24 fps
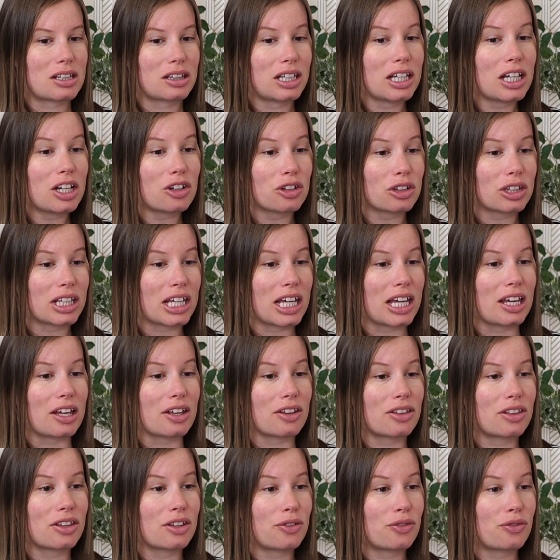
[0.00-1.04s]
literally
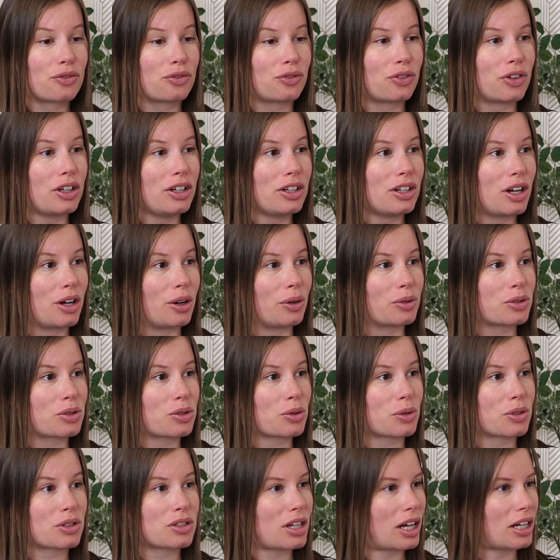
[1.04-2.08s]
the footnotes
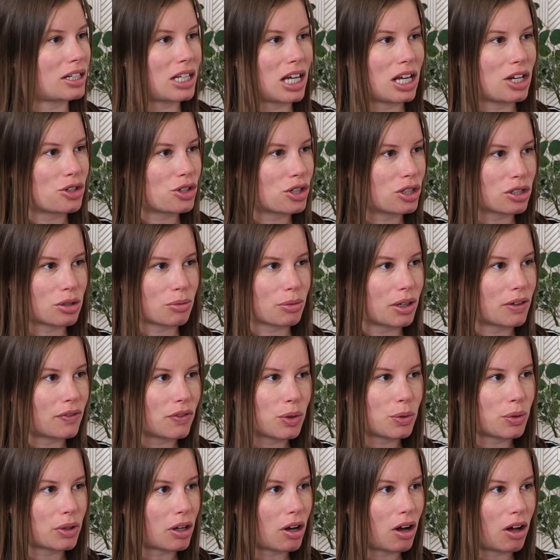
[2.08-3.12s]
or citations or whatever
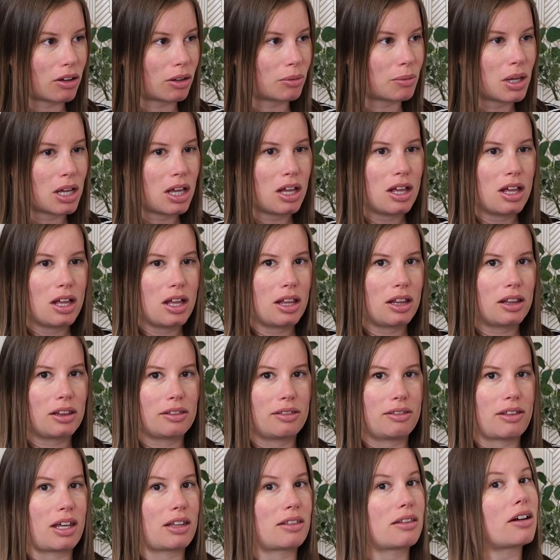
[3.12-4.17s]
you want to call them,
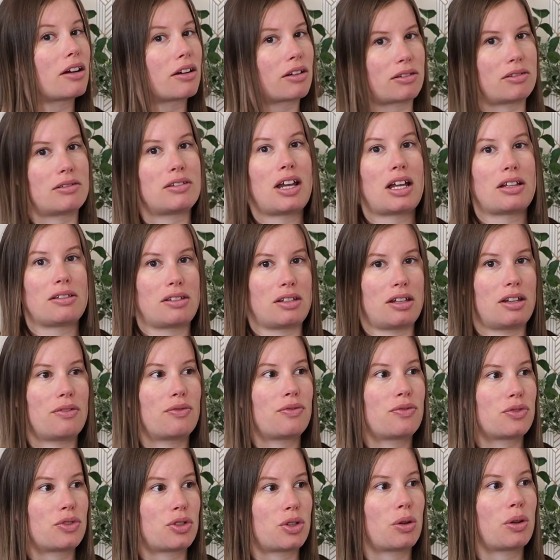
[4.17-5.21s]
like they're
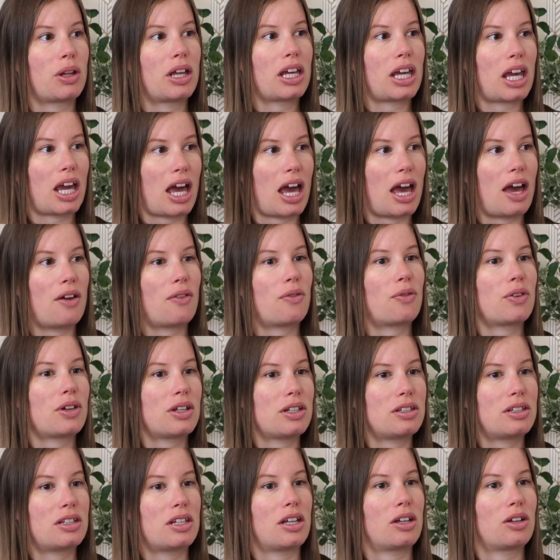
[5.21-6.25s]
extensive. So like every
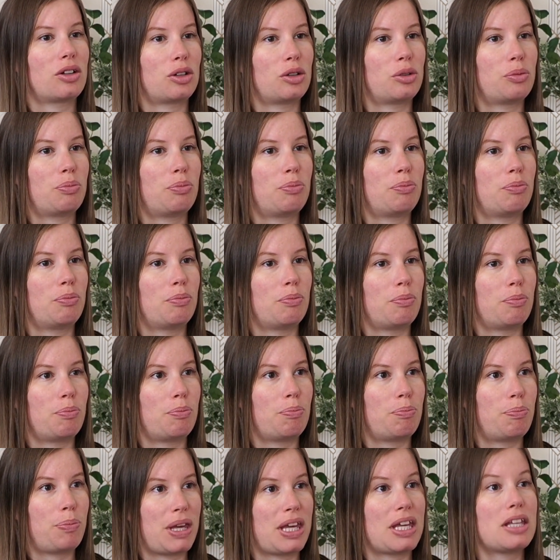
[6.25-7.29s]
single
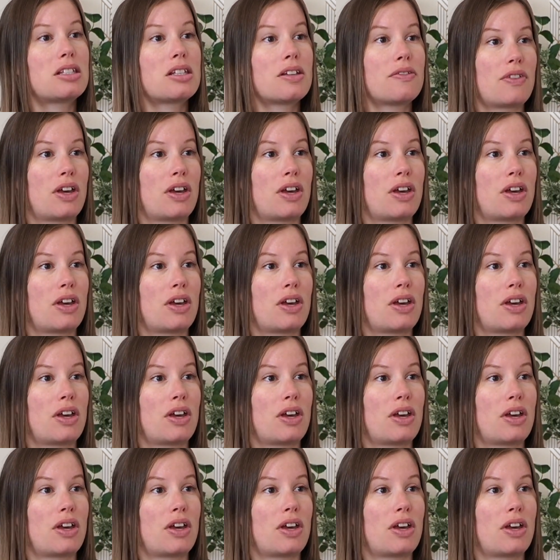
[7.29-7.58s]
piece of